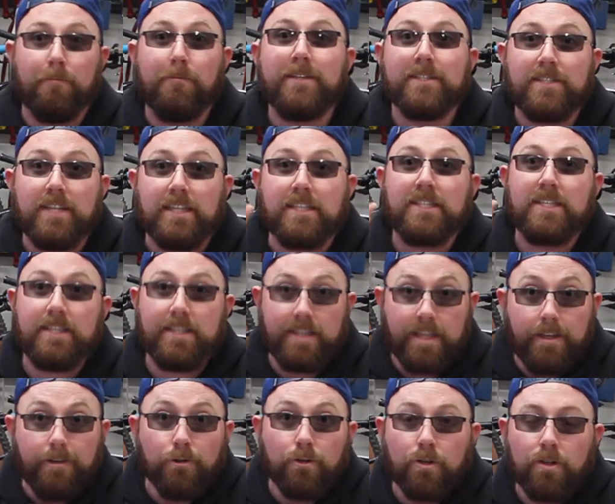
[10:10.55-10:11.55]
I mean, it's a
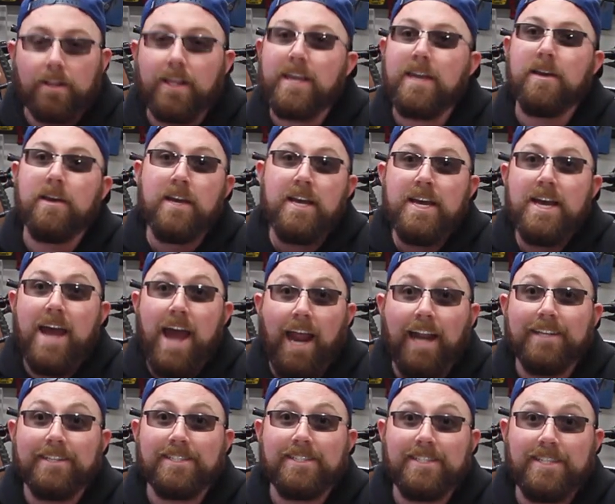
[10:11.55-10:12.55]
steel cleat
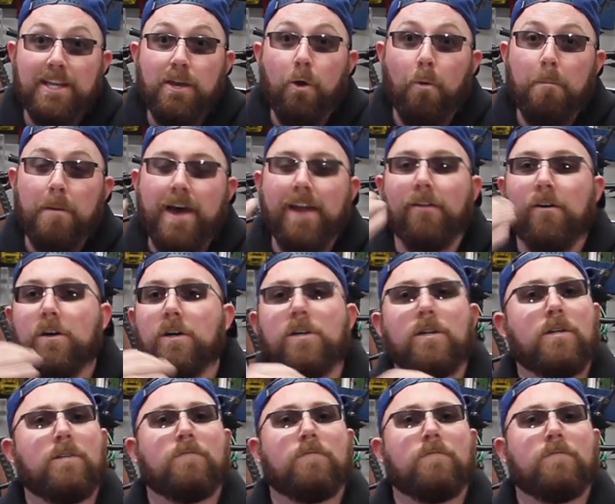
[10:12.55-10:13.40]
and a steel pedal.